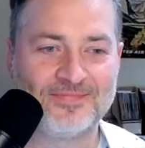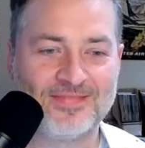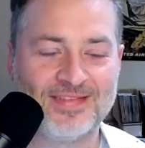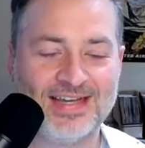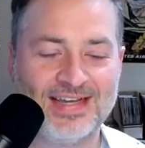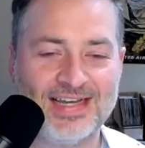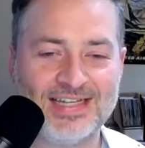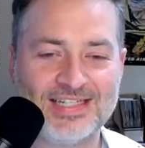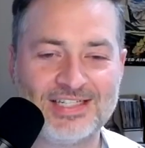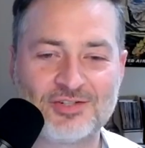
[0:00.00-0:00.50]

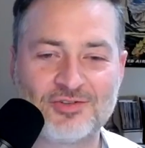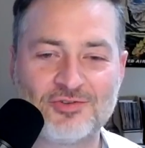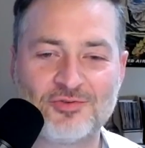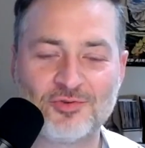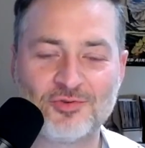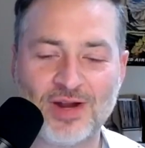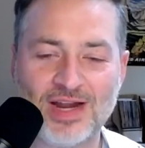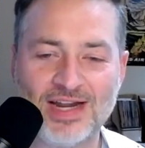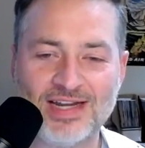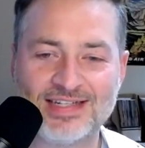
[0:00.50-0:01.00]
It's
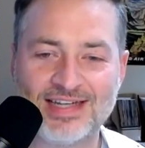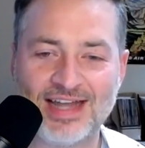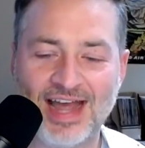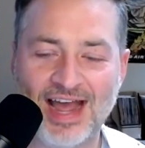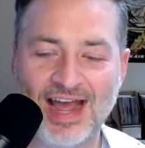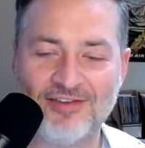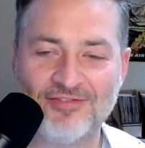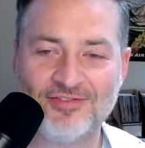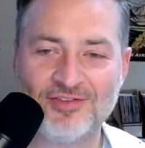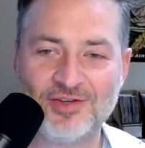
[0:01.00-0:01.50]
great to
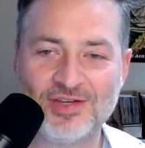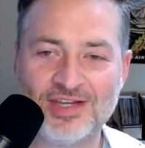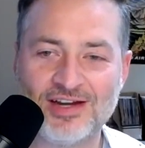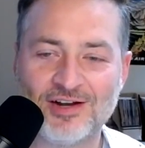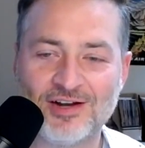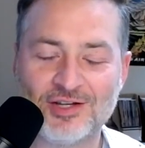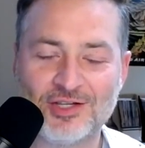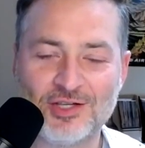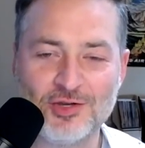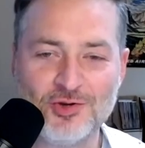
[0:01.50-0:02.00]
have you here.
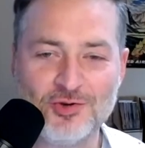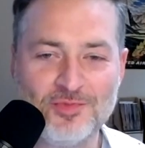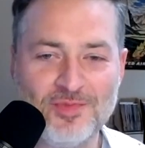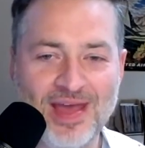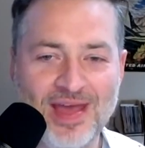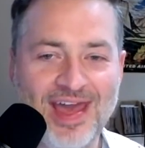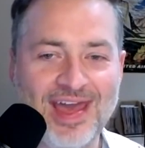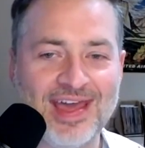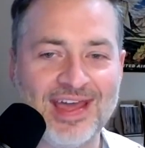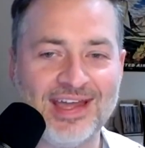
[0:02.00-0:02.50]
You
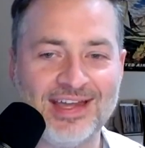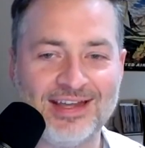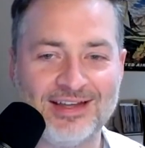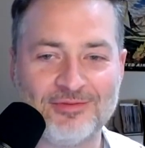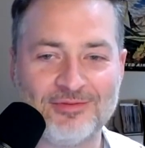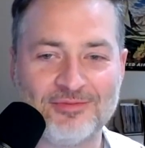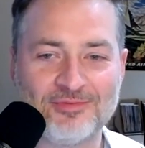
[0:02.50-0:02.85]
may